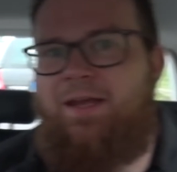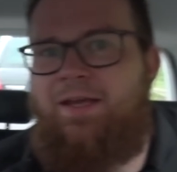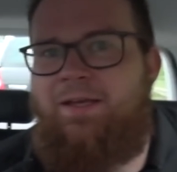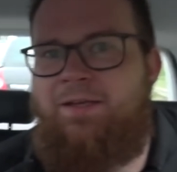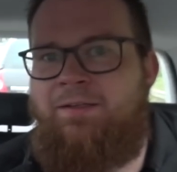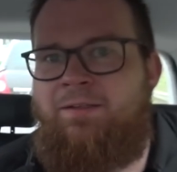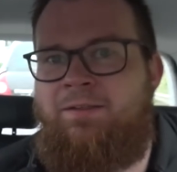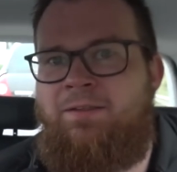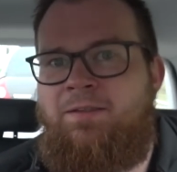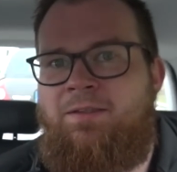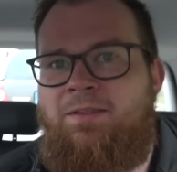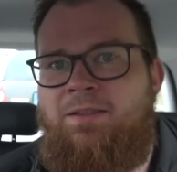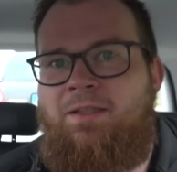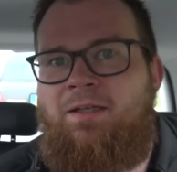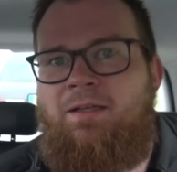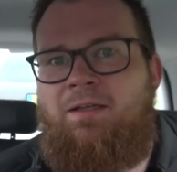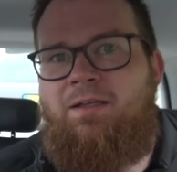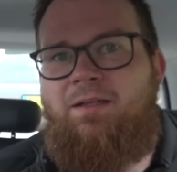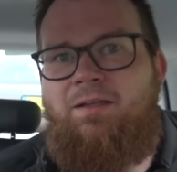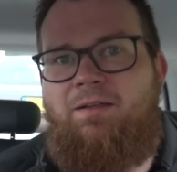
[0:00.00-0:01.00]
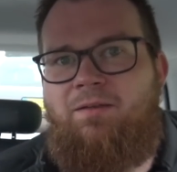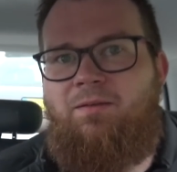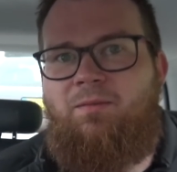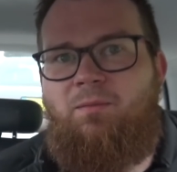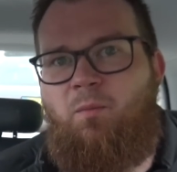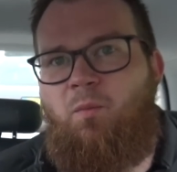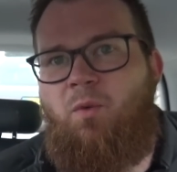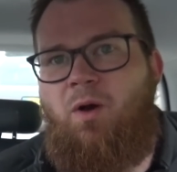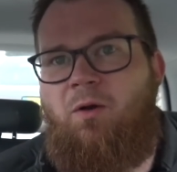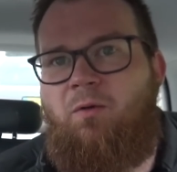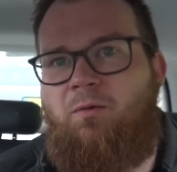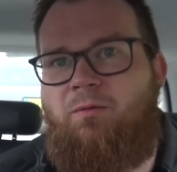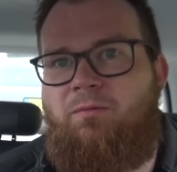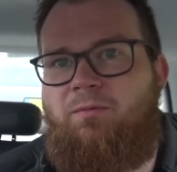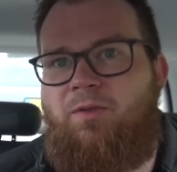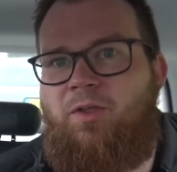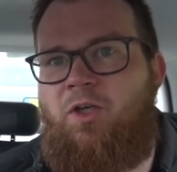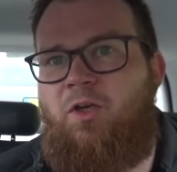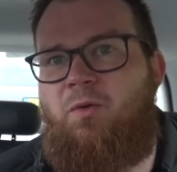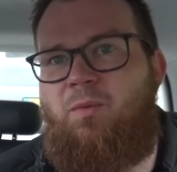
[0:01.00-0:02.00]
then. It's well,
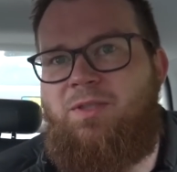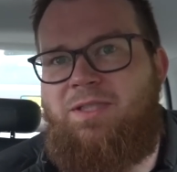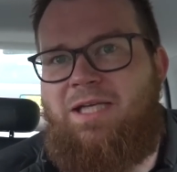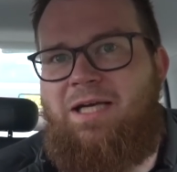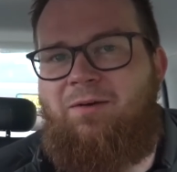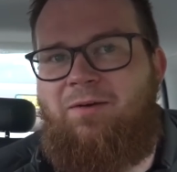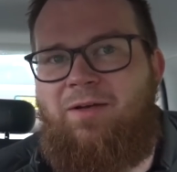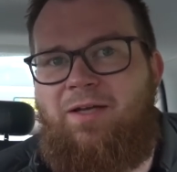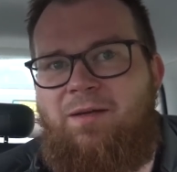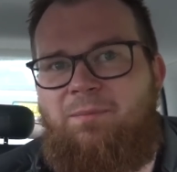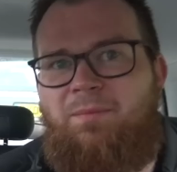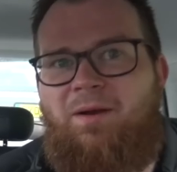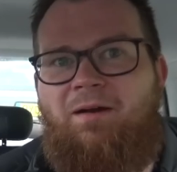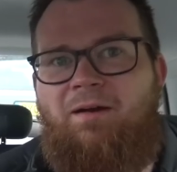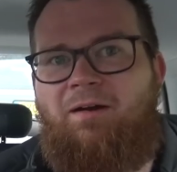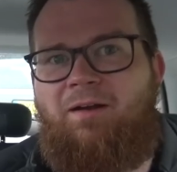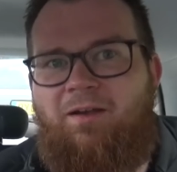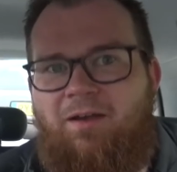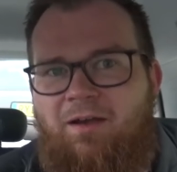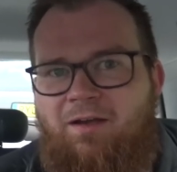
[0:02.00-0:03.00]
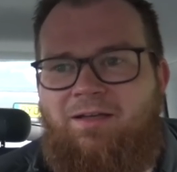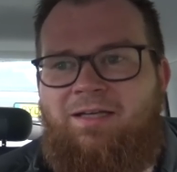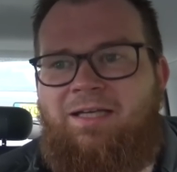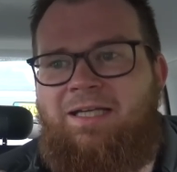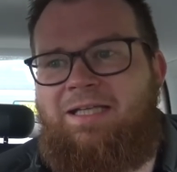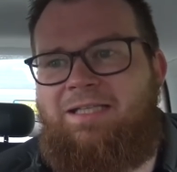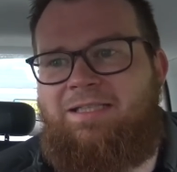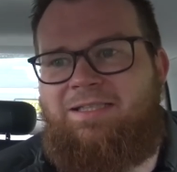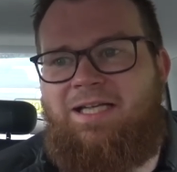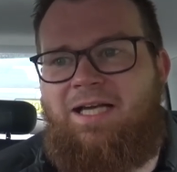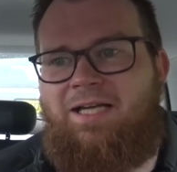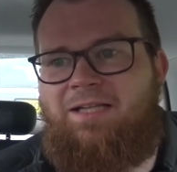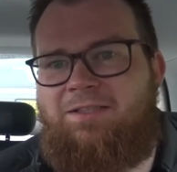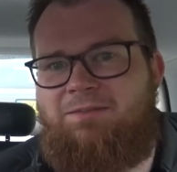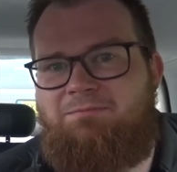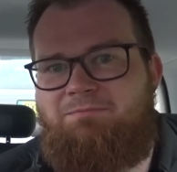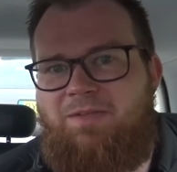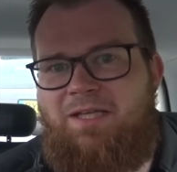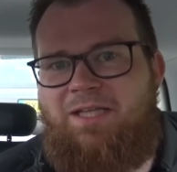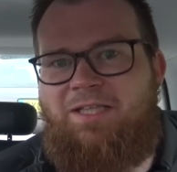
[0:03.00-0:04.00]
become... you was out in America, and he said,
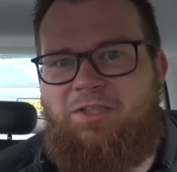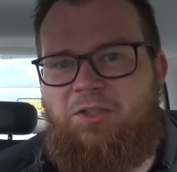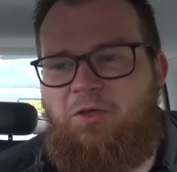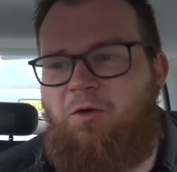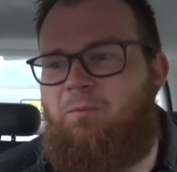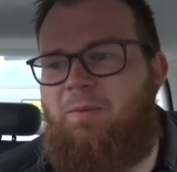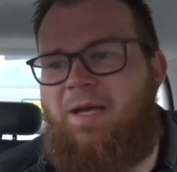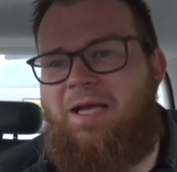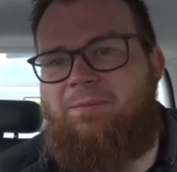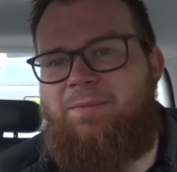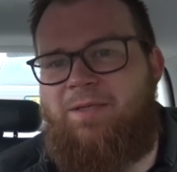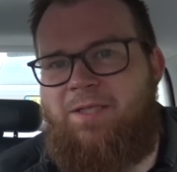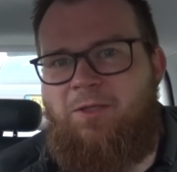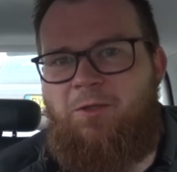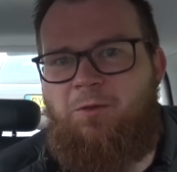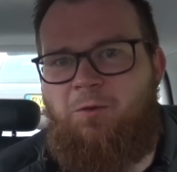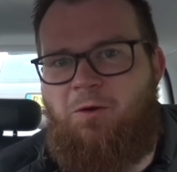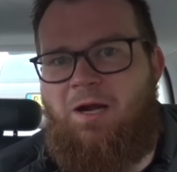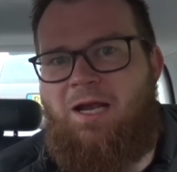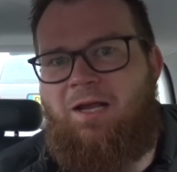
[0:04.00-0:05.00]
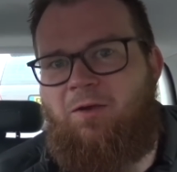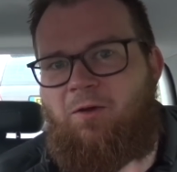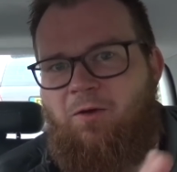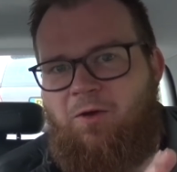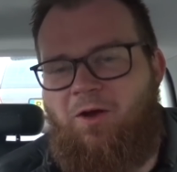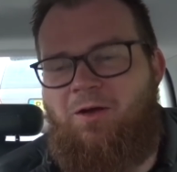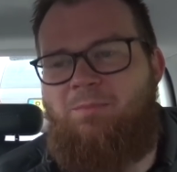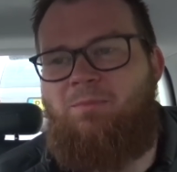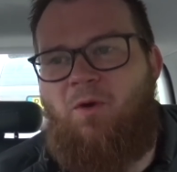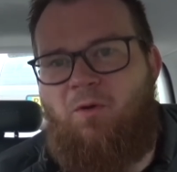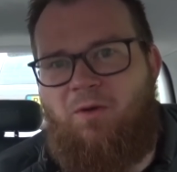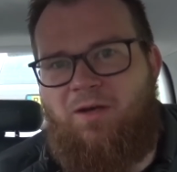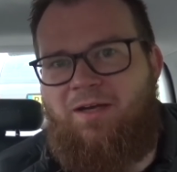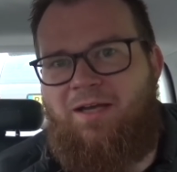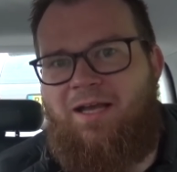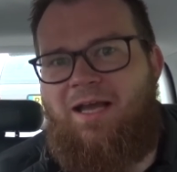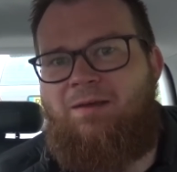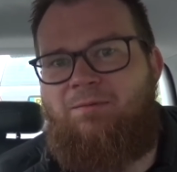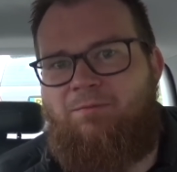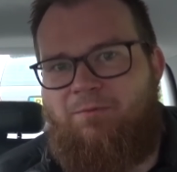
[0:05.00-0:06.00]
"It's your baby. You crack on. I'm not going to
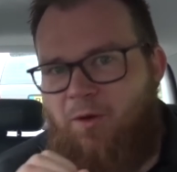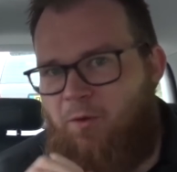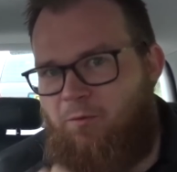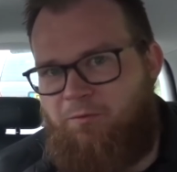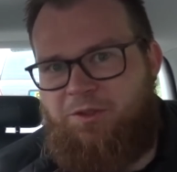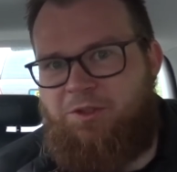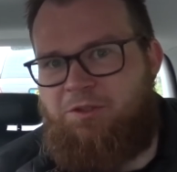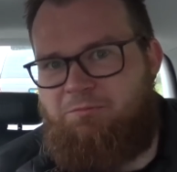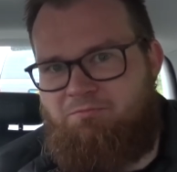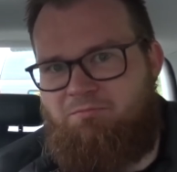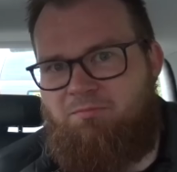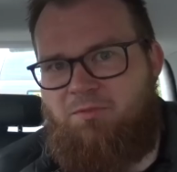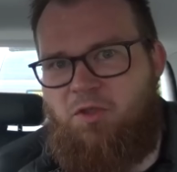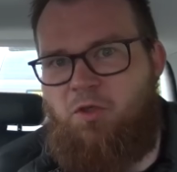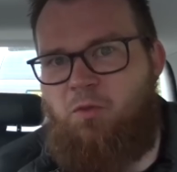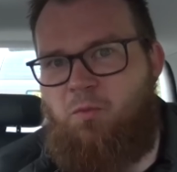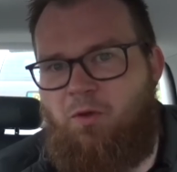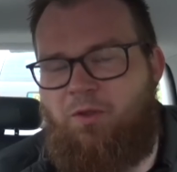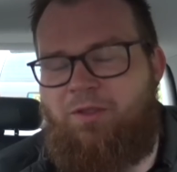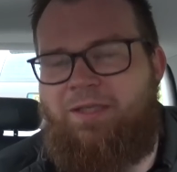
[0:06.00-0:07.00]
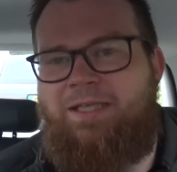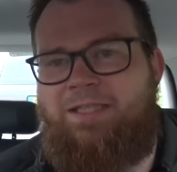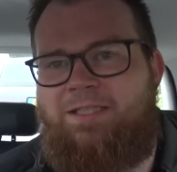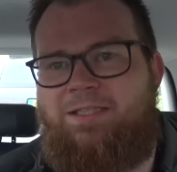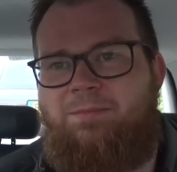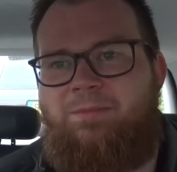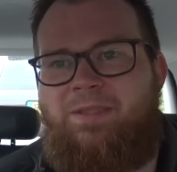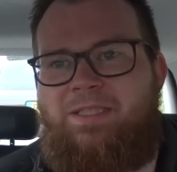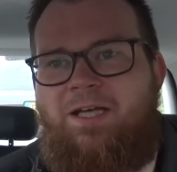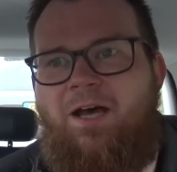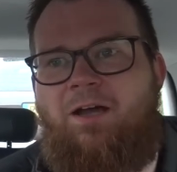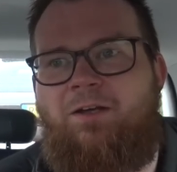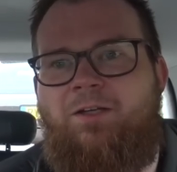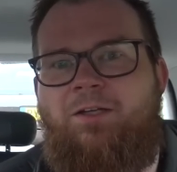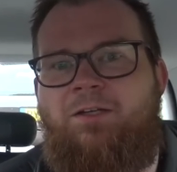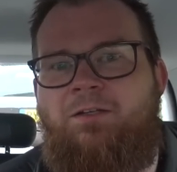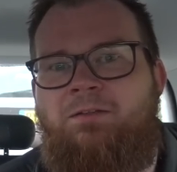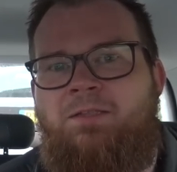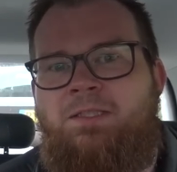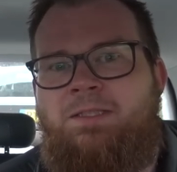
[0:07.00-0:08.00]
get involved. Just do what needs to be done."
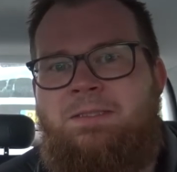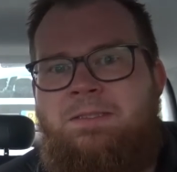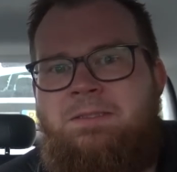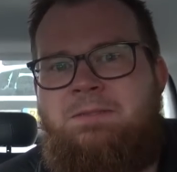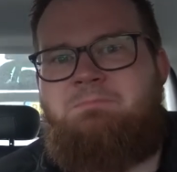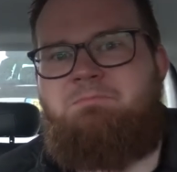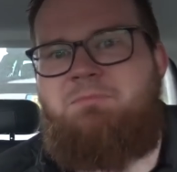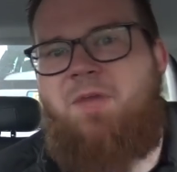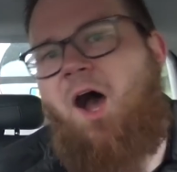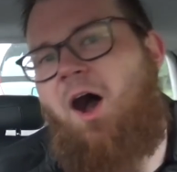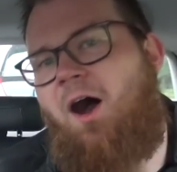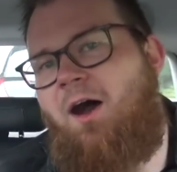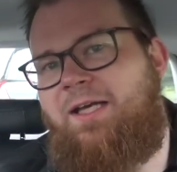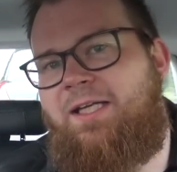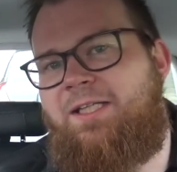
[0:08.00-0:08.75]
And I